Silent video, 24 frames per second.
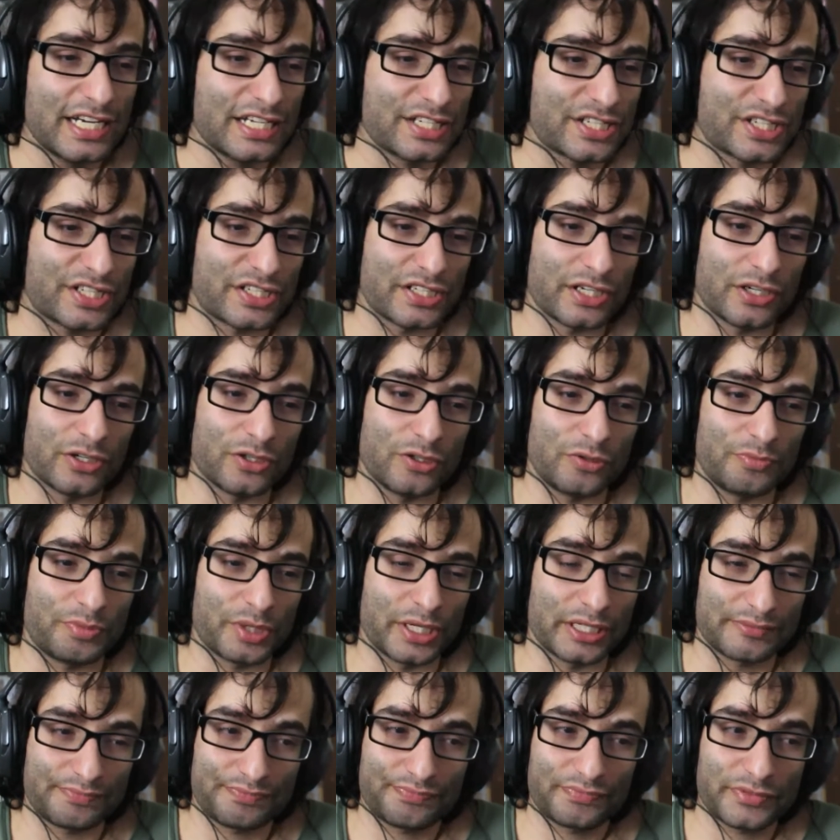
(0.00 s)
So,
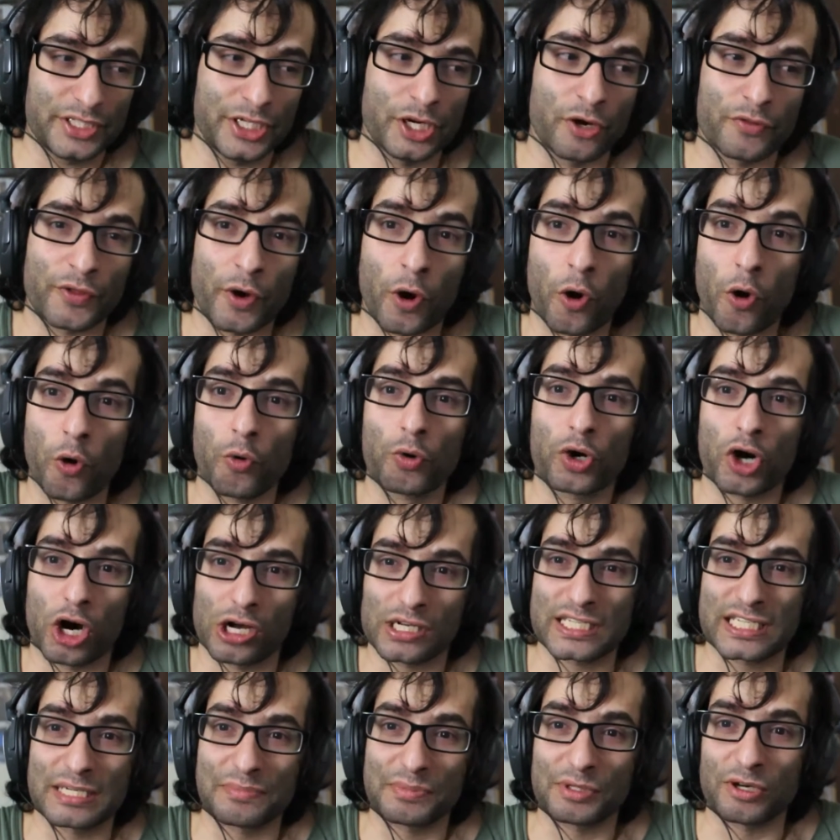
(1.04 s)
but you know, the whole
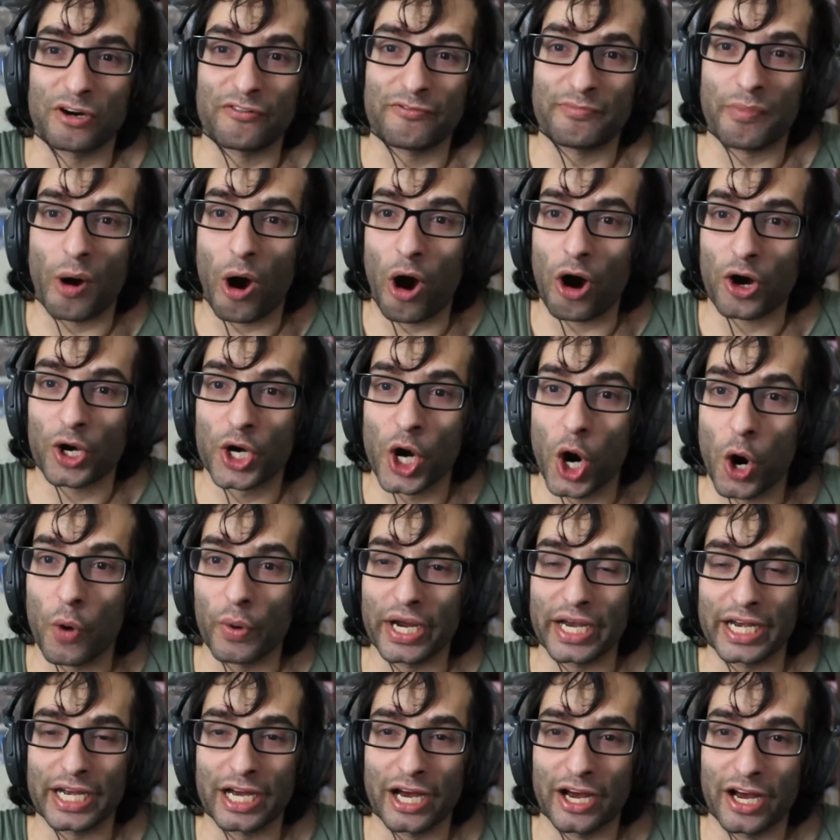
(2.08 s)
concept of
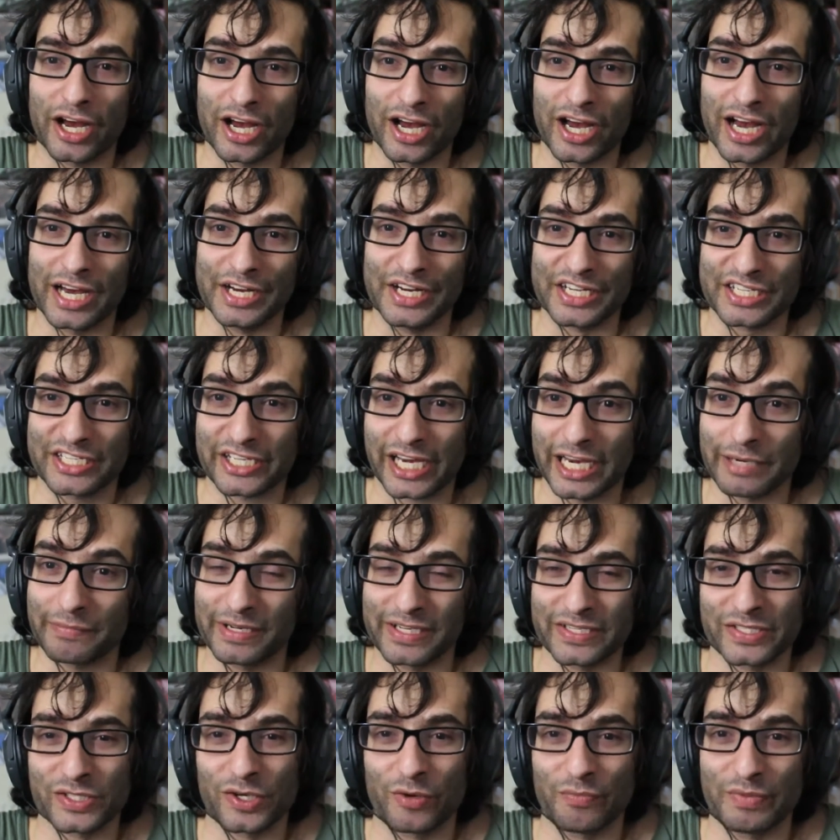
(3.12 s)
parkouring and
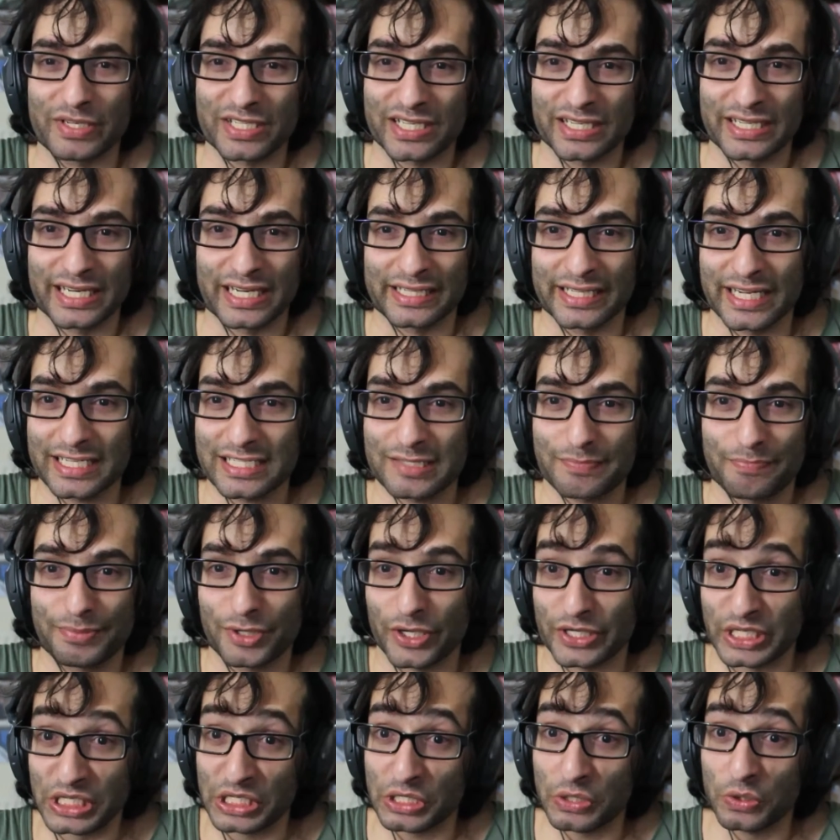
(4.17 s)
escaping zombies and that's
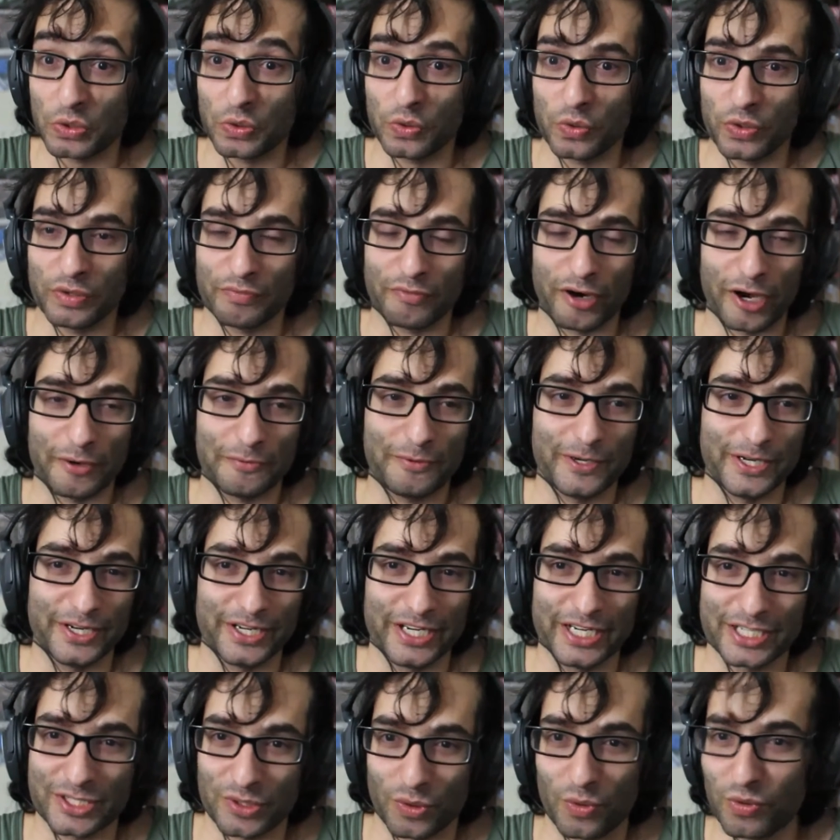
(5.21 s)
bloody cool in my
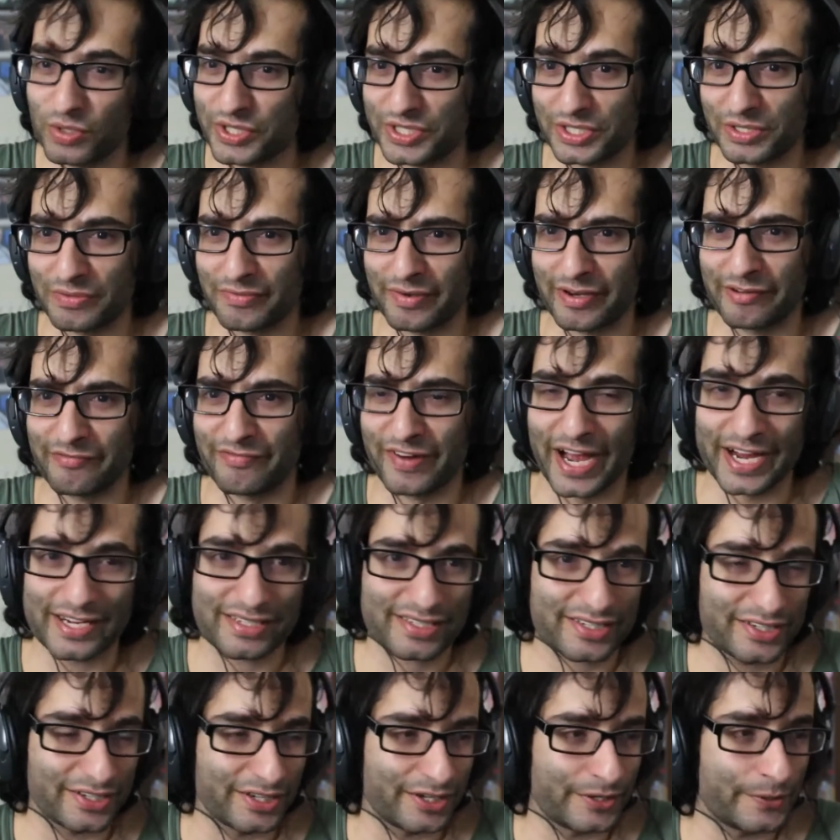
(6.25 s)
opinion. It's awesome, in
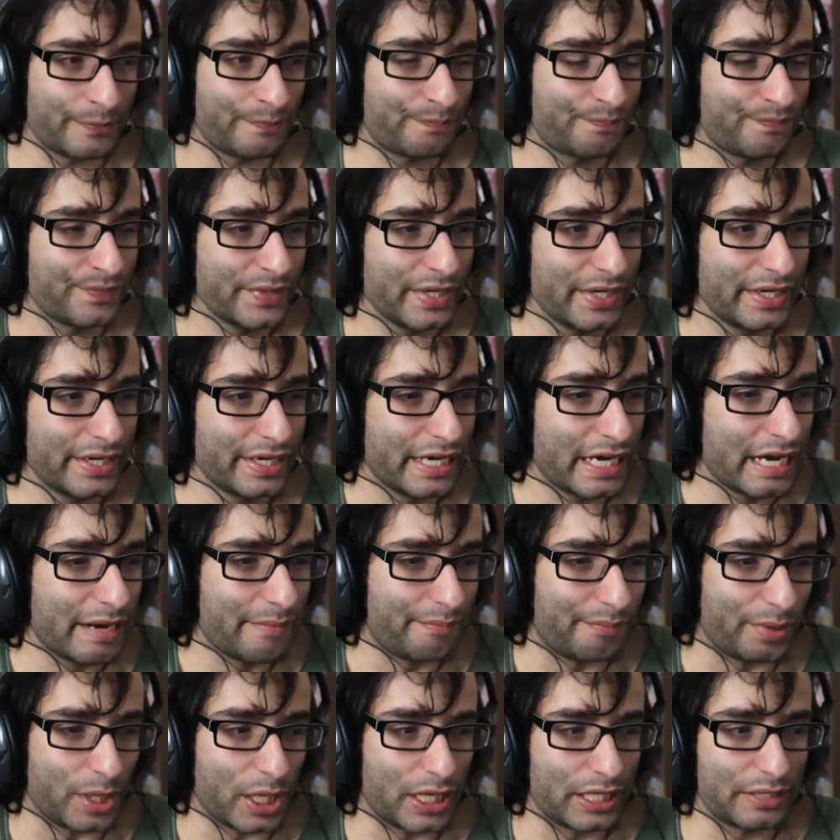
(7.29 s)
fact.
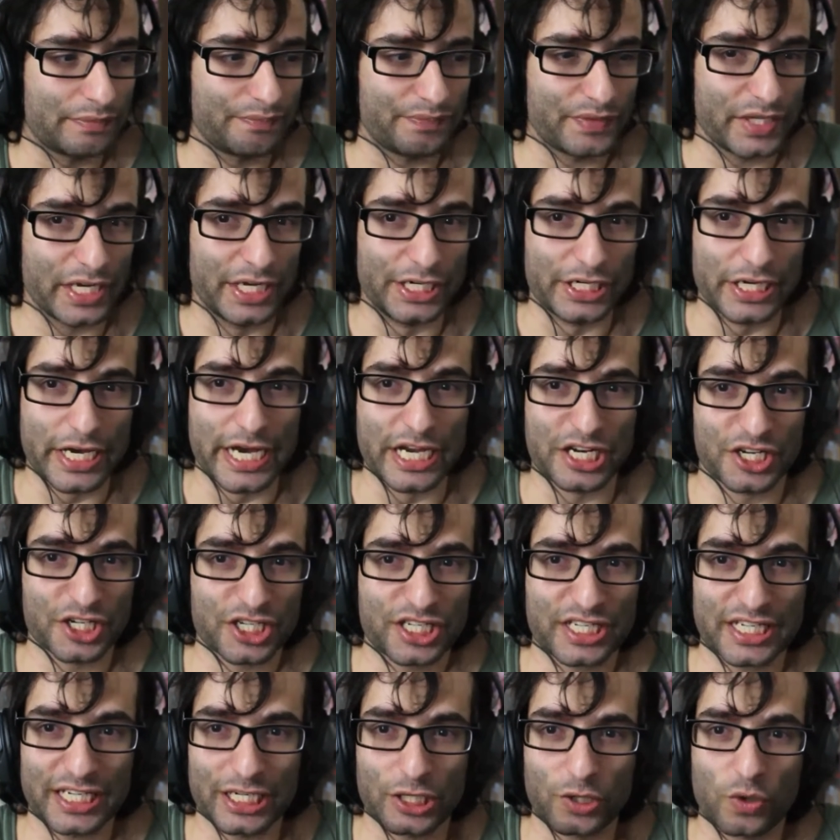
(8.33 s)
But it
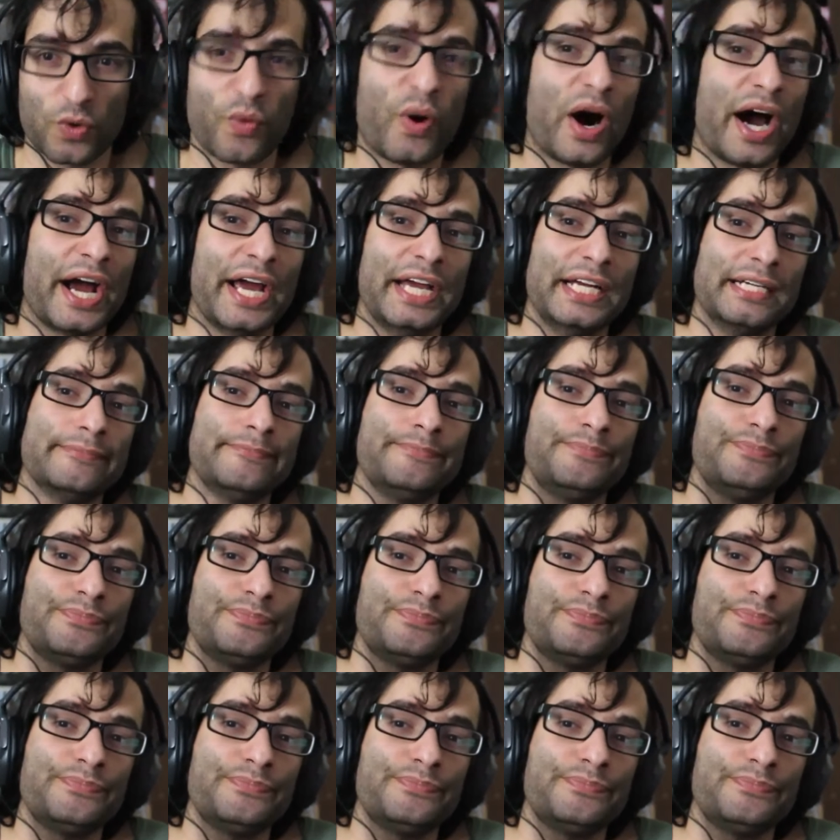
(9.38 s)
just didn't quite